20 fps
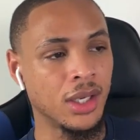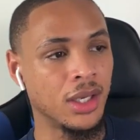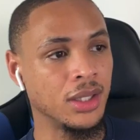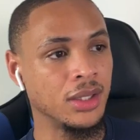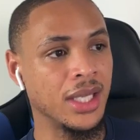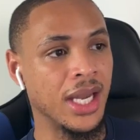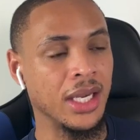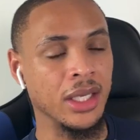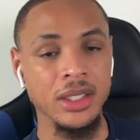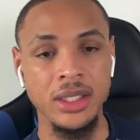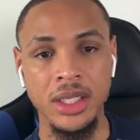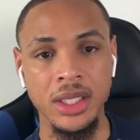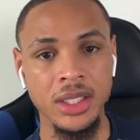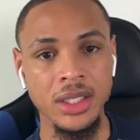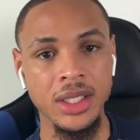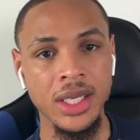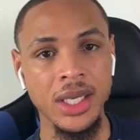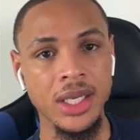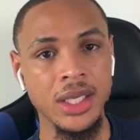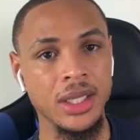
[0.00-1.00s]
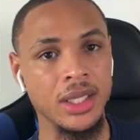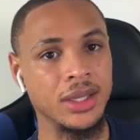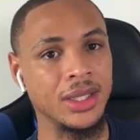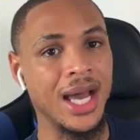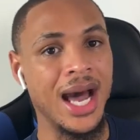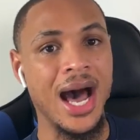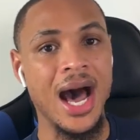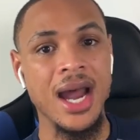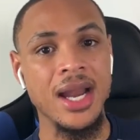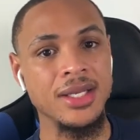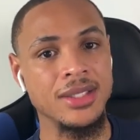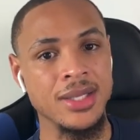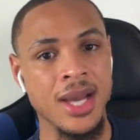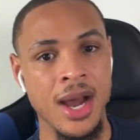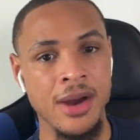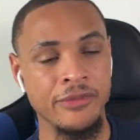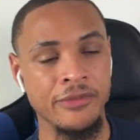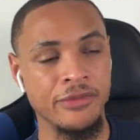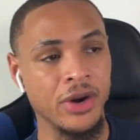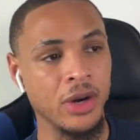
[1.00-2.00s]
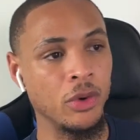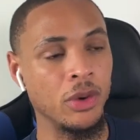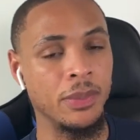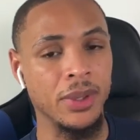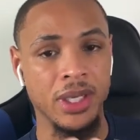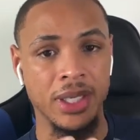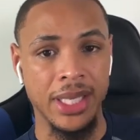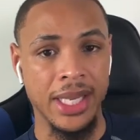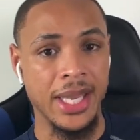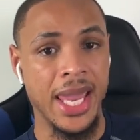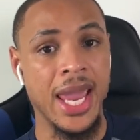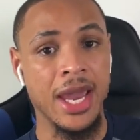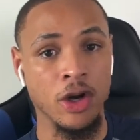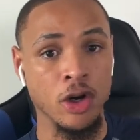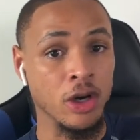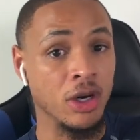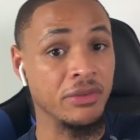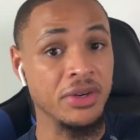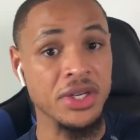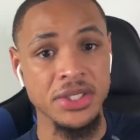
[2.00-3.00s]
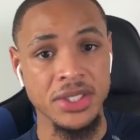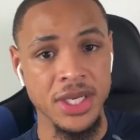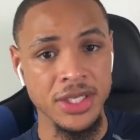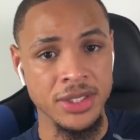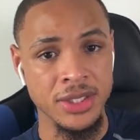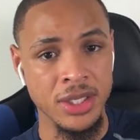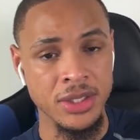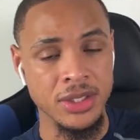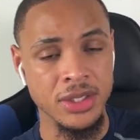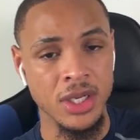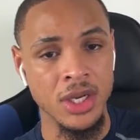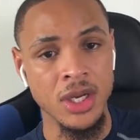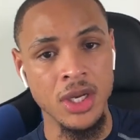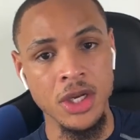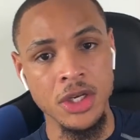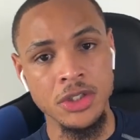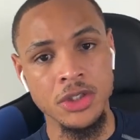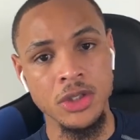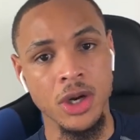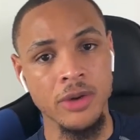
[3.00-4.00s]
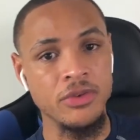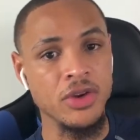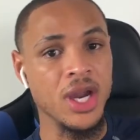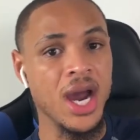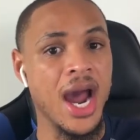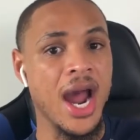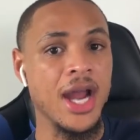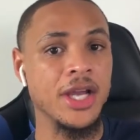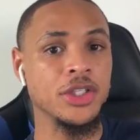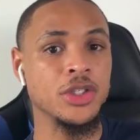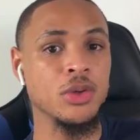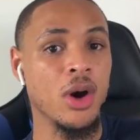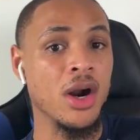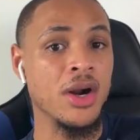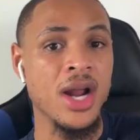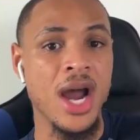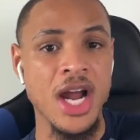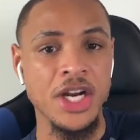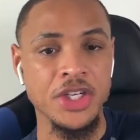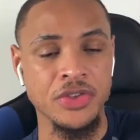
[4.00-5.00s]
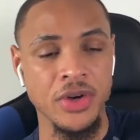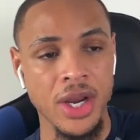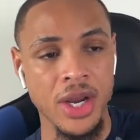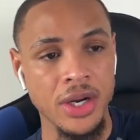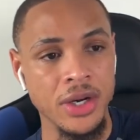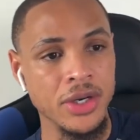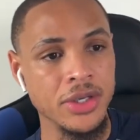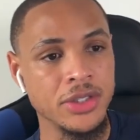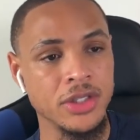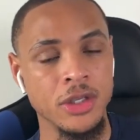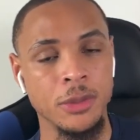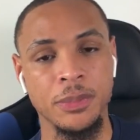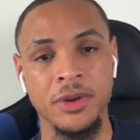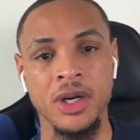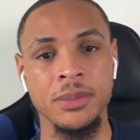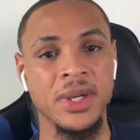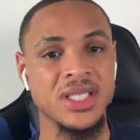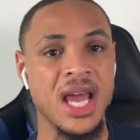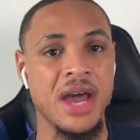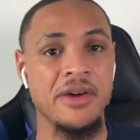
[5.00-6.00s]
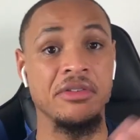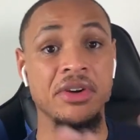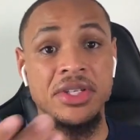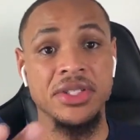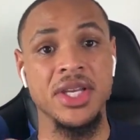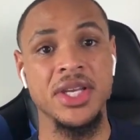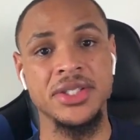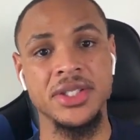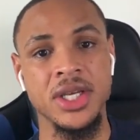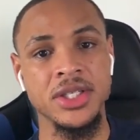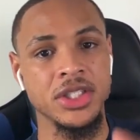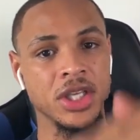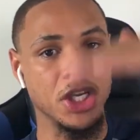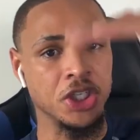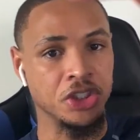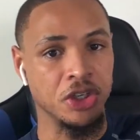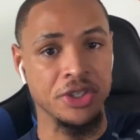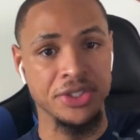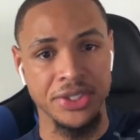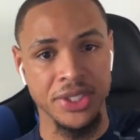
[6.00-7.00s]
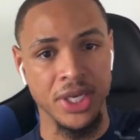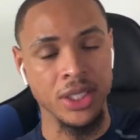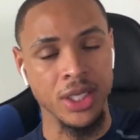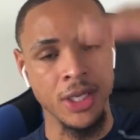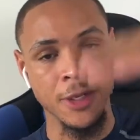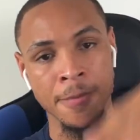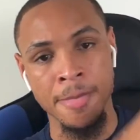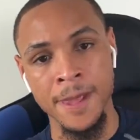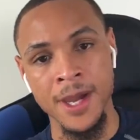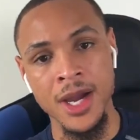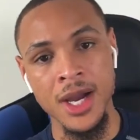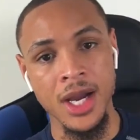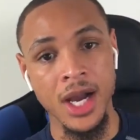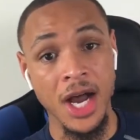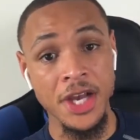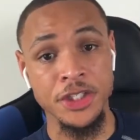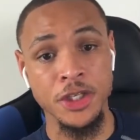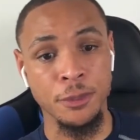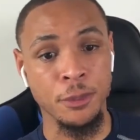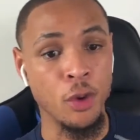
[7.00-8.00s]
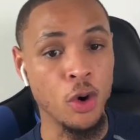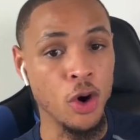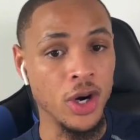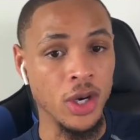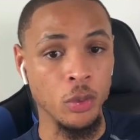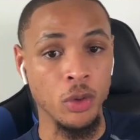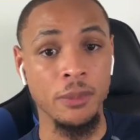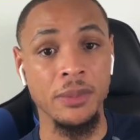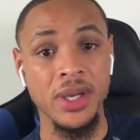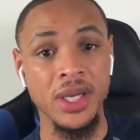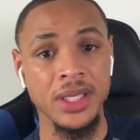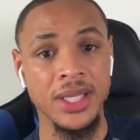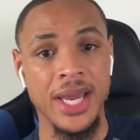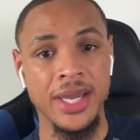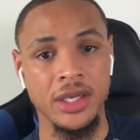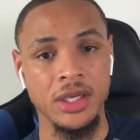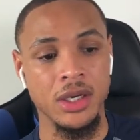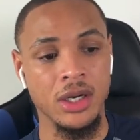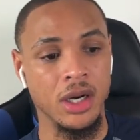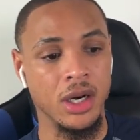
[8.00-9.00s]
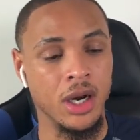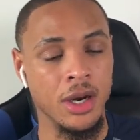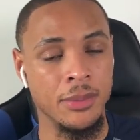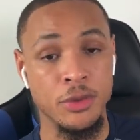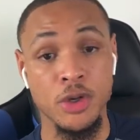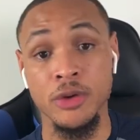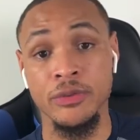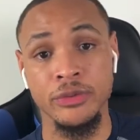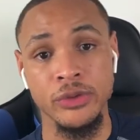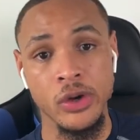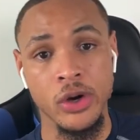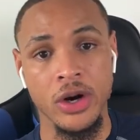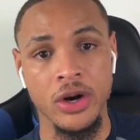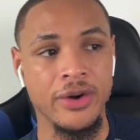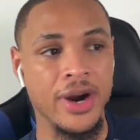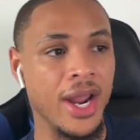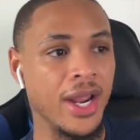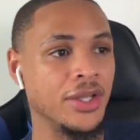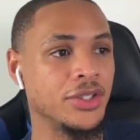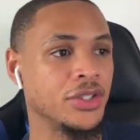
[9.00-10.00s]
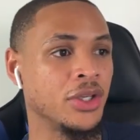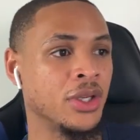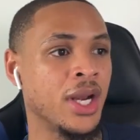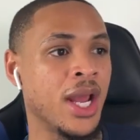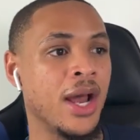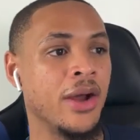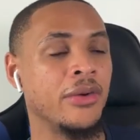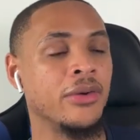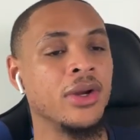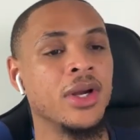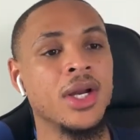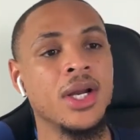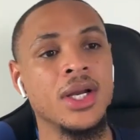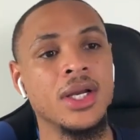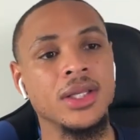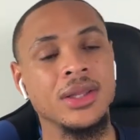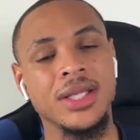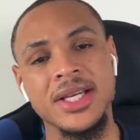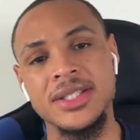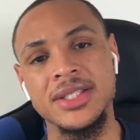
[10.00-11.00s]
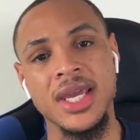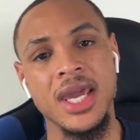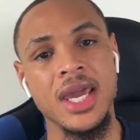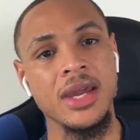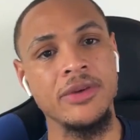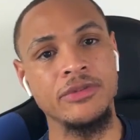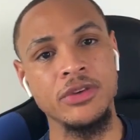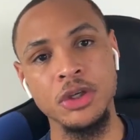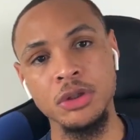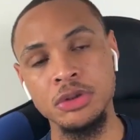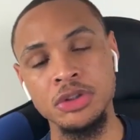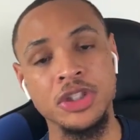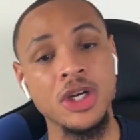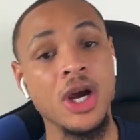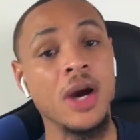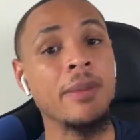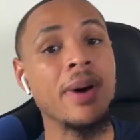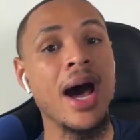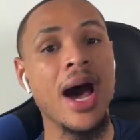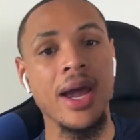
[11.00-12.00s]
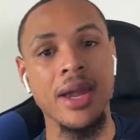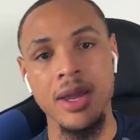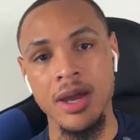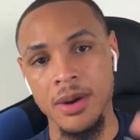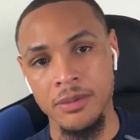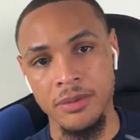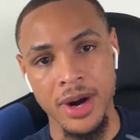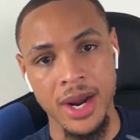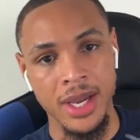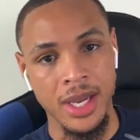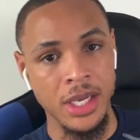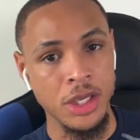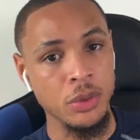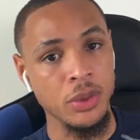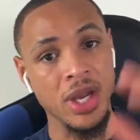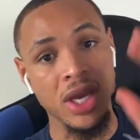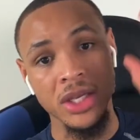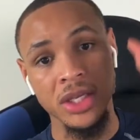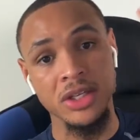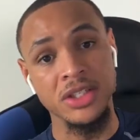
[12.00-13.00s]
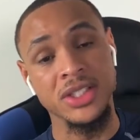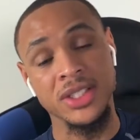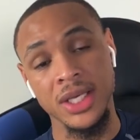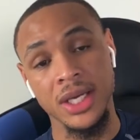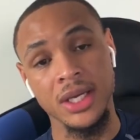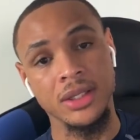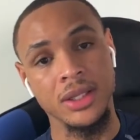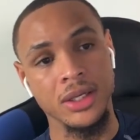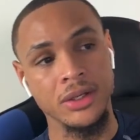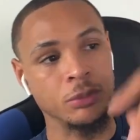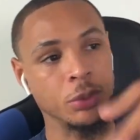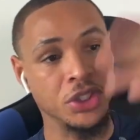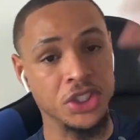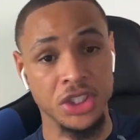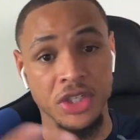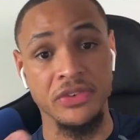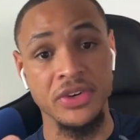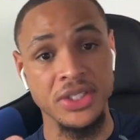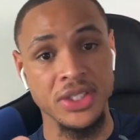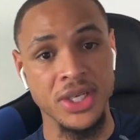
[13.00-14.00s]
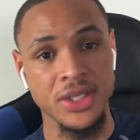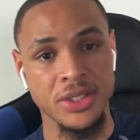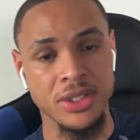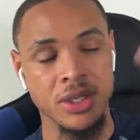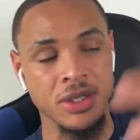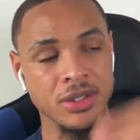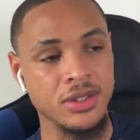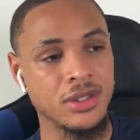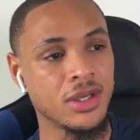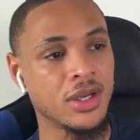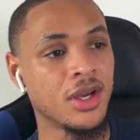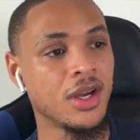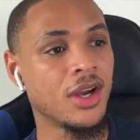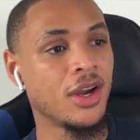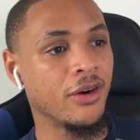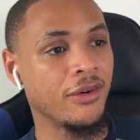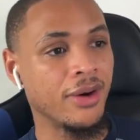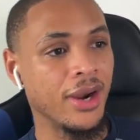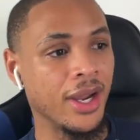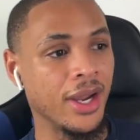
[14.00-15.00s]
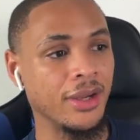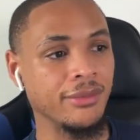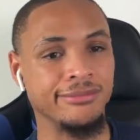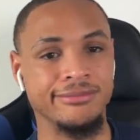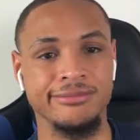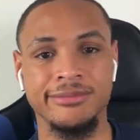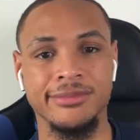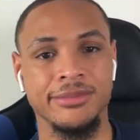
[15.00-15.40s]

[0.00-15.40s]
Like literally the high time frame, we've been hanging on a resistance. So if you guys who are not traders, you pretty much have resistance is your ceiling. A support would be like your floor, right? So now let's say if you jump higher, right, and you hit your ceiling, which is your resistance, right?